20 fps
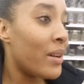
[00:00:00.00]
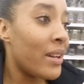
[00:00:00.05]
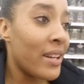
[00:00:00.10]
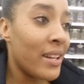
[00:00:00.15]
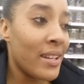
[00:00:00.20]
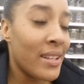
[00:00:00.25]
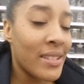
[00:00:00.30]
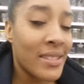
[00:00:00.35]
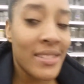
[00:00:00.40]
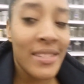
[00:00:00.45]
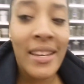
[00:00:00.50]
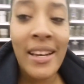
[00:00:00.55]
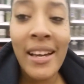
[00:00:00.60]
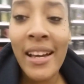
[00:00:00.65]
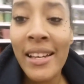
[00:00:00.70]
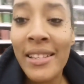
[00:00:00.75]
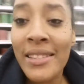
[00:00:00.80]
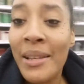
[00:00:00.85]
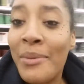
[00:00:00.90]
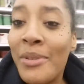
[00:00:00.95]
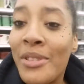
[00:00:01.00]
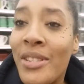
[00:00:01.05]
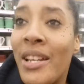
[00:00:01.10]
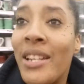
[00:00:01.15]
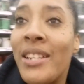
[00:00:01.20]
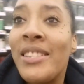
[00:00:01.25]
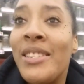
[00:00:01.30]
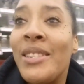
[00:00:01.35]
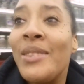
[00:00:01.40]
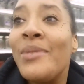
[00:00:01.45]
Anyways, guys,
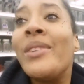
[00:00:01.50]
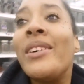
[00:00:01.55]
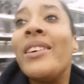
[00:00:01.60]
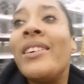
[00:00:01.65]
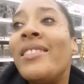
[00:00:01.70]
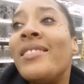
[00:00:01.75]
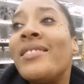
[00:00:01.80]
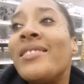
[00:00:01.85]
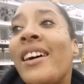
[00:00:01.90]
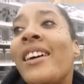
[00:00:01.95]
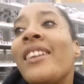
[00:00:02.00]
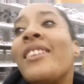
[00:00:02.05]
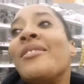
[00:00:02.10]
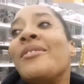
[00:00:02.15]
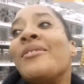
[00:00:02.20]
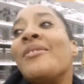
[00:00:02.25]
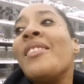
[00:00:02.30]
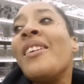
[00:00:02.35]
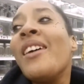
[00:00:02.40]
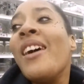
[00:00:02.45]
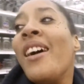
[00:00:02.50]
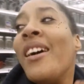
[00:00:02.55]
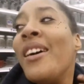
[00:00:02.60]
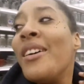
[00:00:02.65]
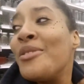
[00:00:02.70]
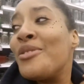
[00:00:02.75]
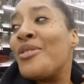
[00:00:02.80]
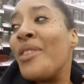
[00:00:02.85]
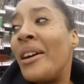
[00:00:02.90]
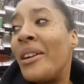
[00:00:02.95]
I'm gonna try to see what else I
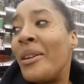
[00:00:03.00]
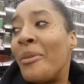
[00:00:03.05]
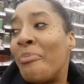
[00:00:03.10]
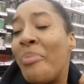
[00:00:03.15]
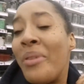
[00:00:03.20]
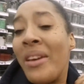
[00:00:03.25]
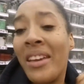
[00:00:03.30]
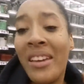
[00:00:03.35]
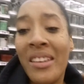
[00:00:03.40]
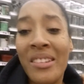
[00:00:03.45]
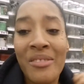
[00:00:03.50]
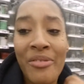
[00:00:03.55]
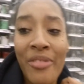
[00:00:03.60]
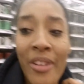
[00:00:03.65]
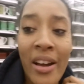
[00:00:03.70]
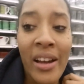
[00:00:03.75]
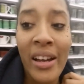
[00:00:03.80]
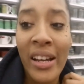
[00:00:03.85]
can try to pick